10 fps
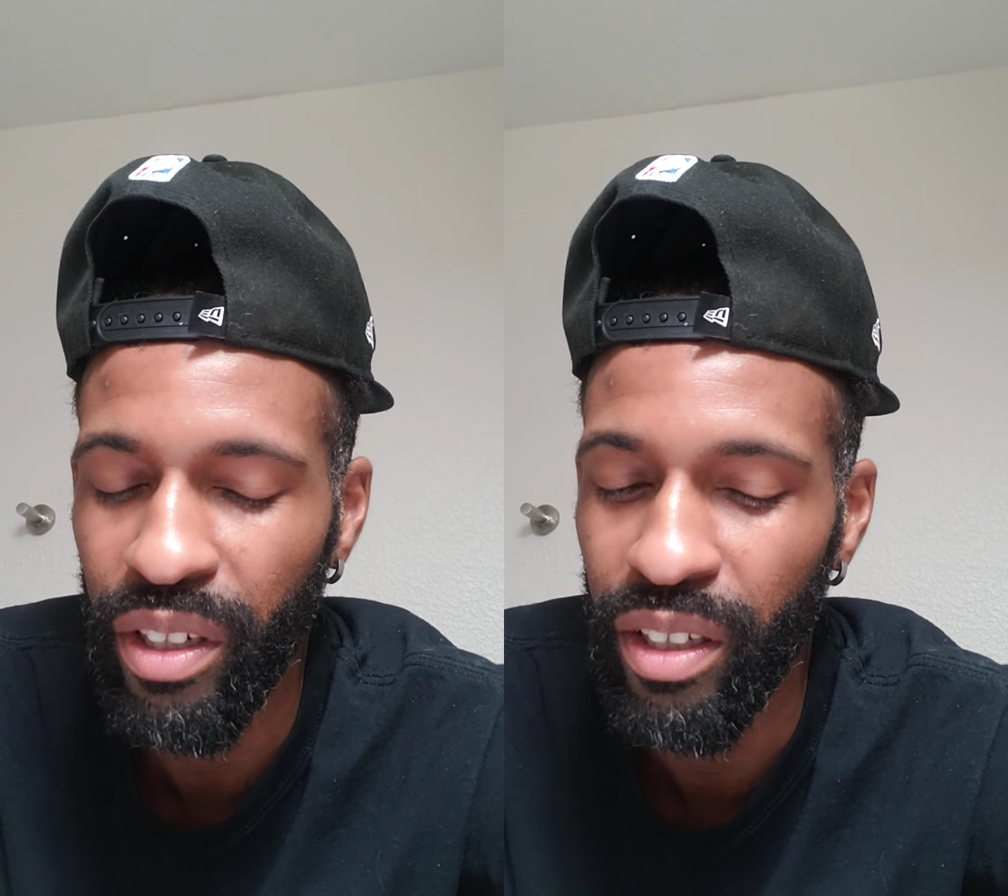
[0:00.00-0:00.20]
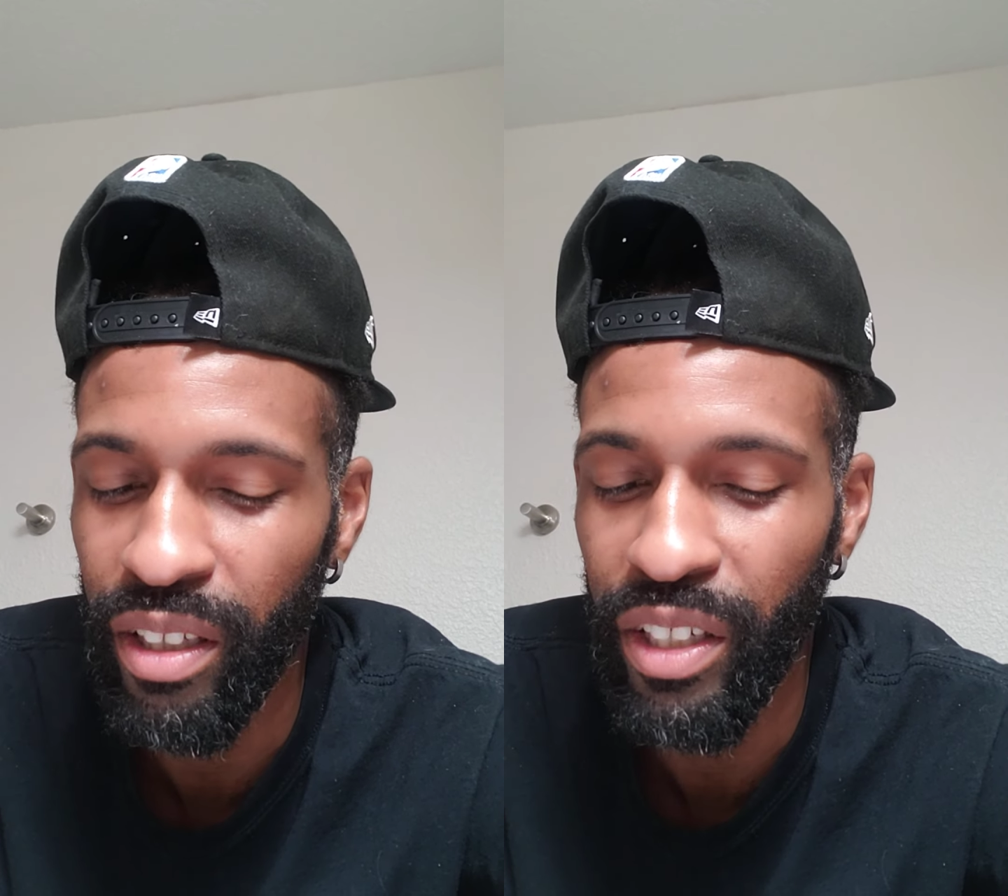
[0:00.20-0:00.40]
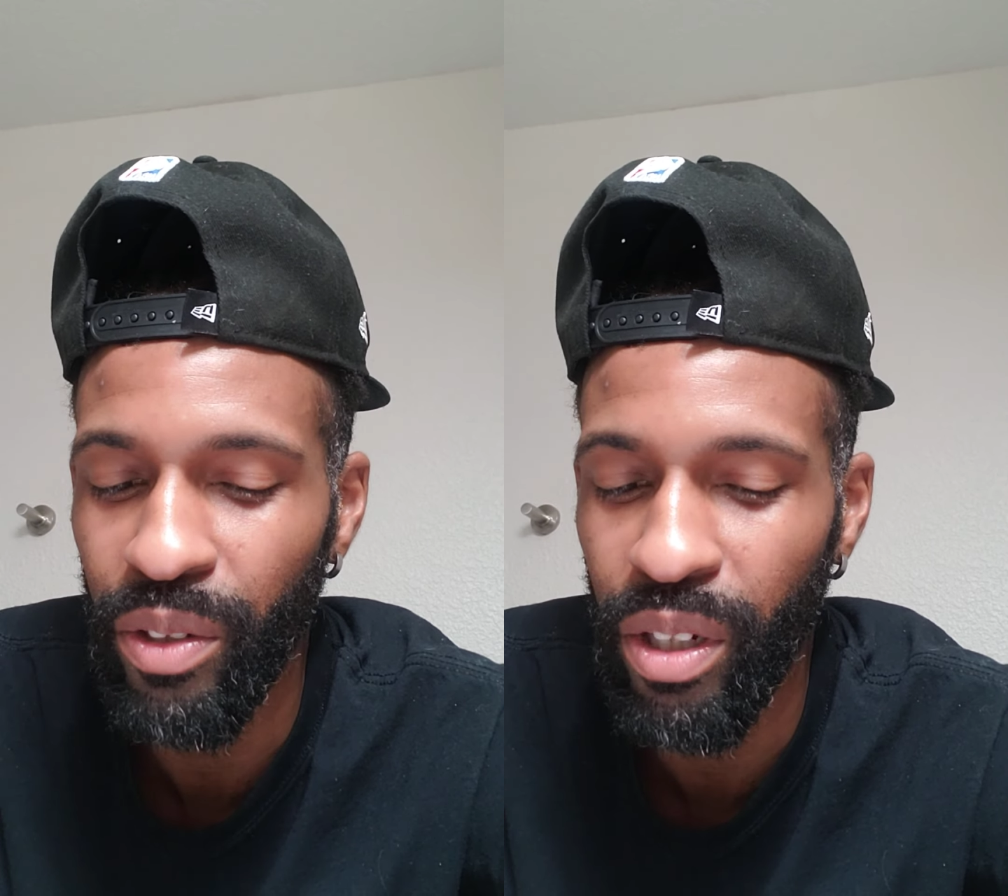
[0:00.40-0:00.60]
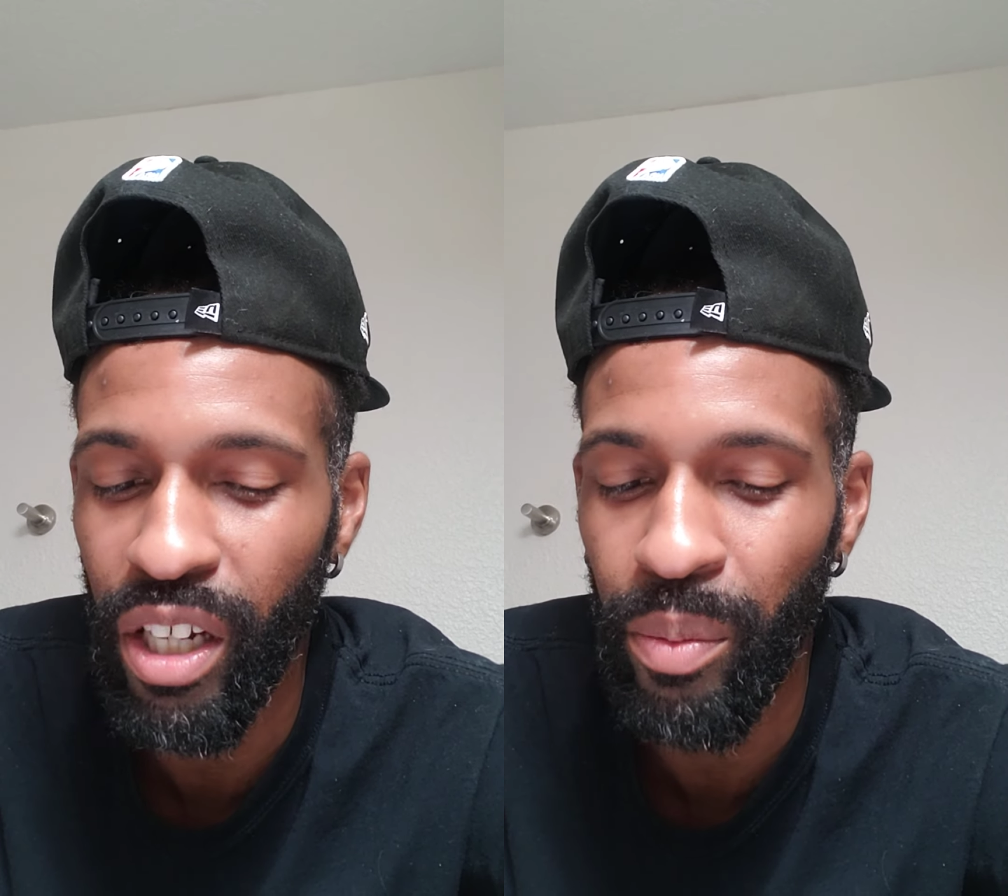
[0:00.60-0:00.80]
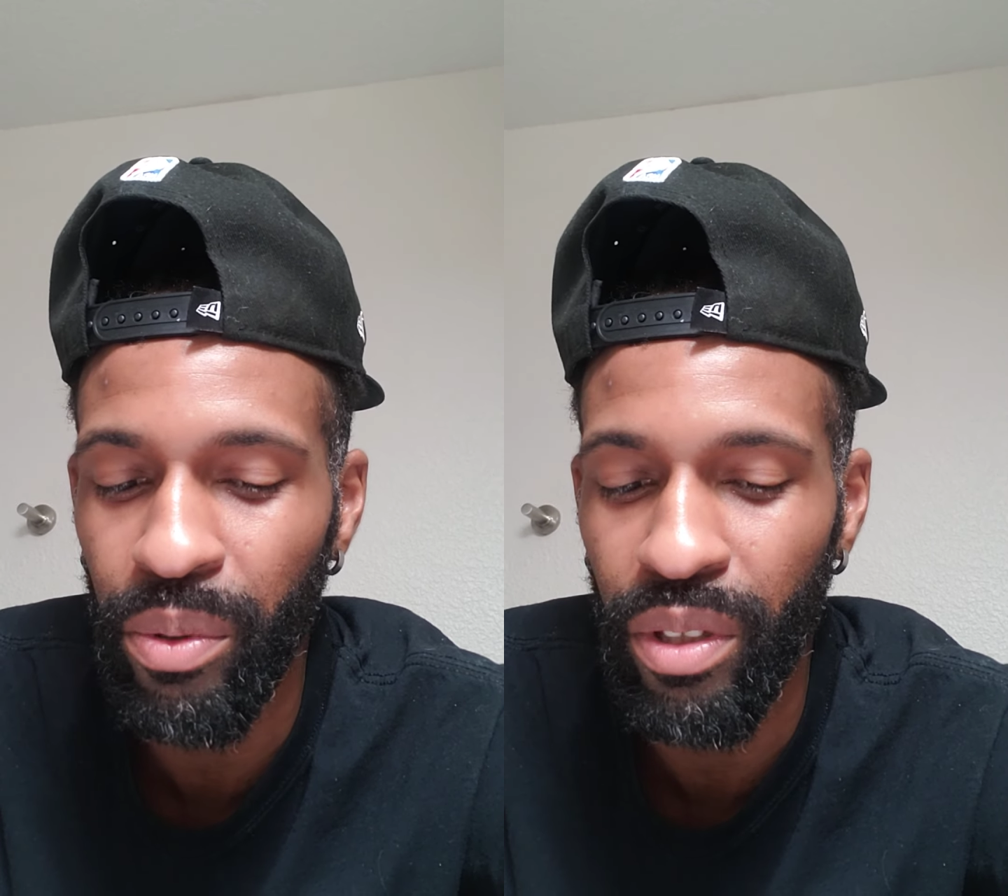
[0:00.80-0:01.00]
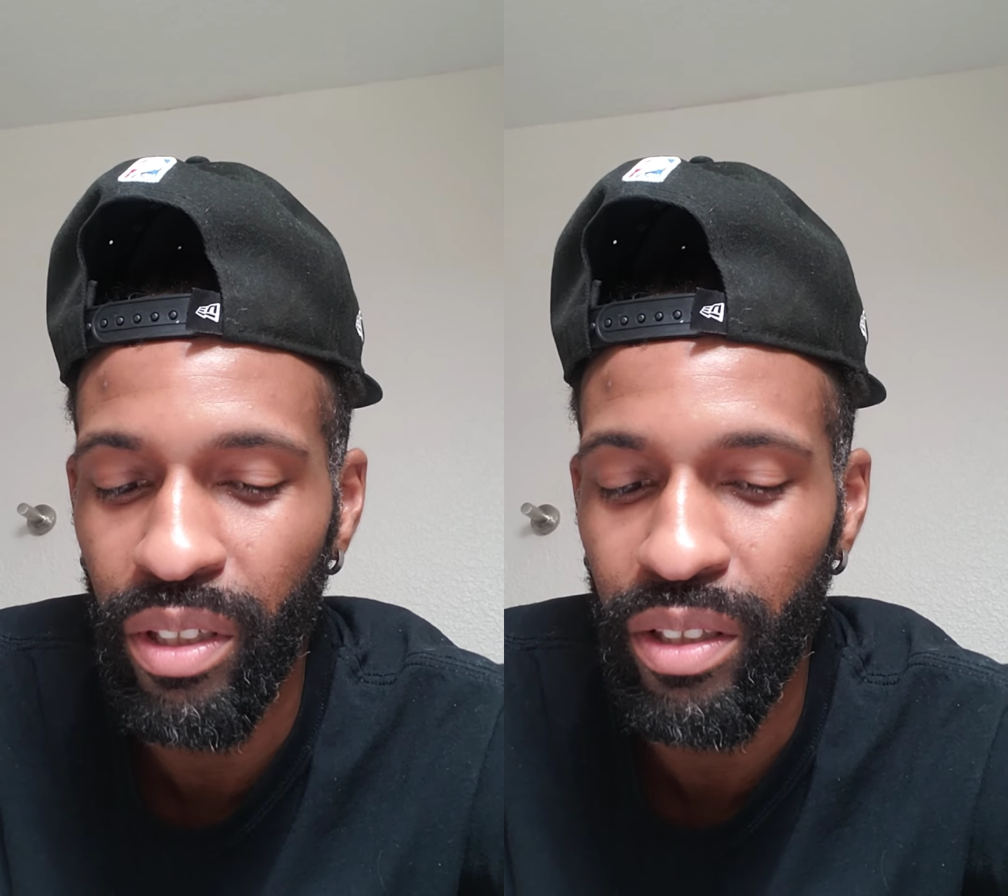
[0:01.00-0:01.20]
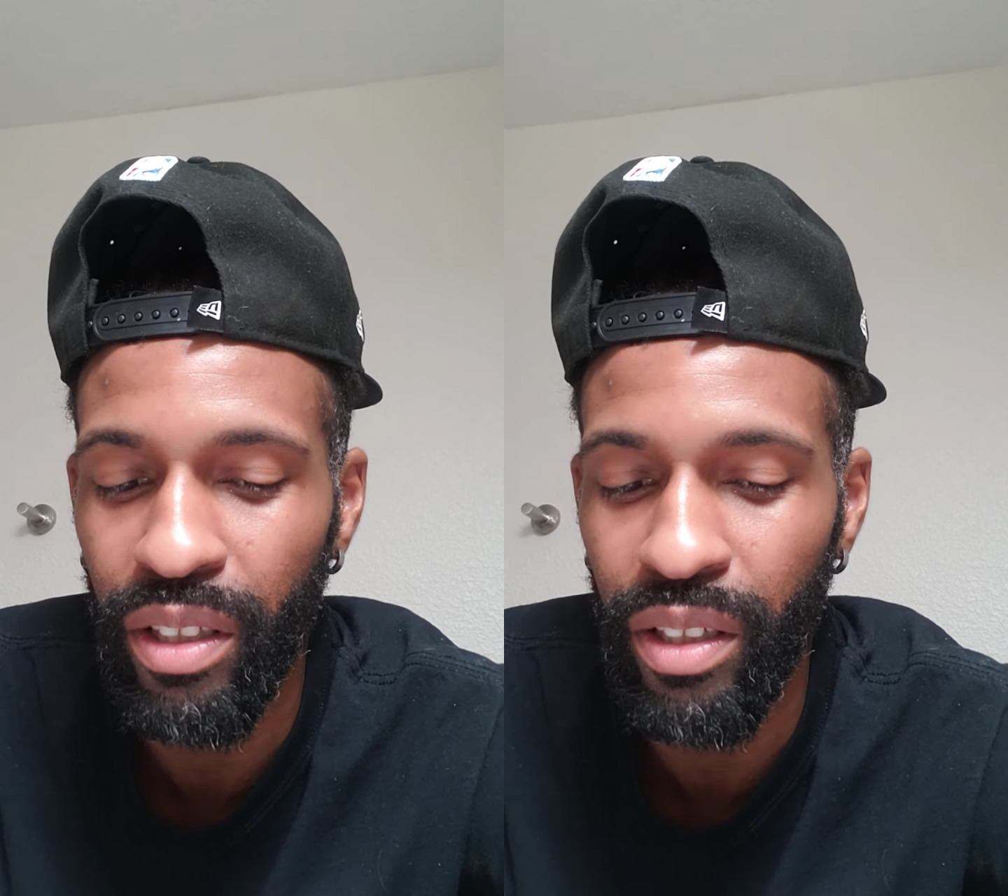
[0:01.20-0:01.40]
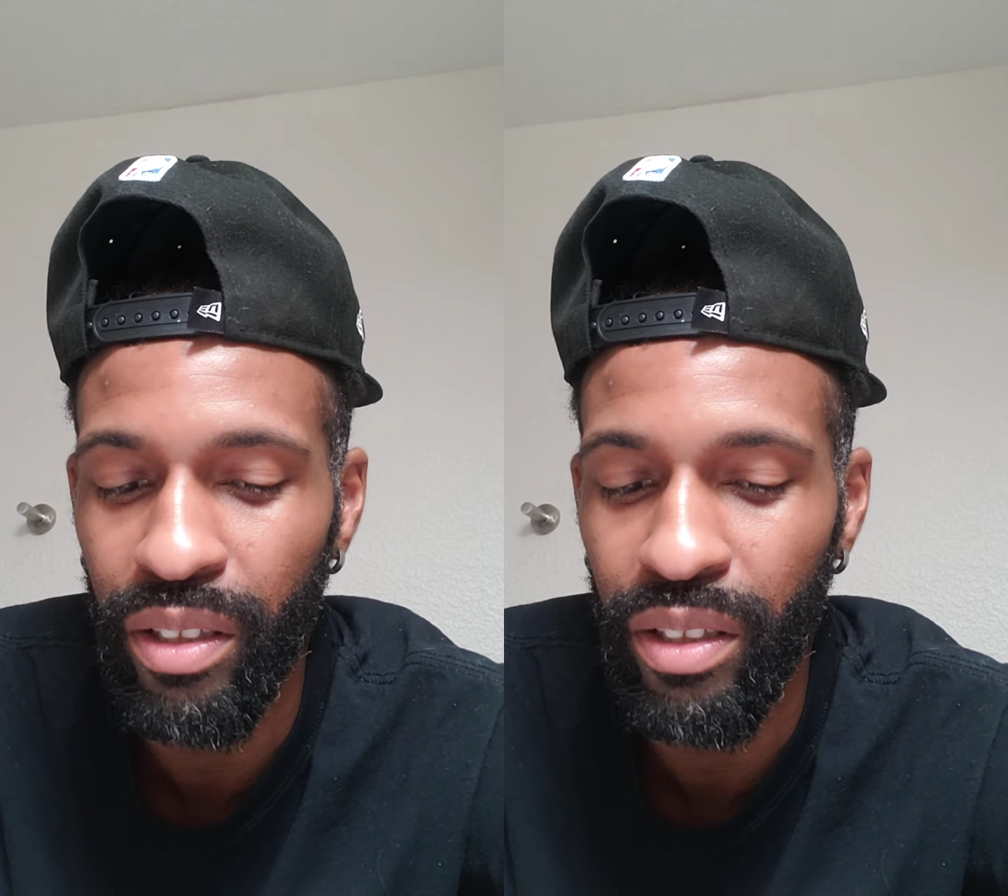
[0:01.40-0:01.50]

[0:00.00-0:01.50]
a couple of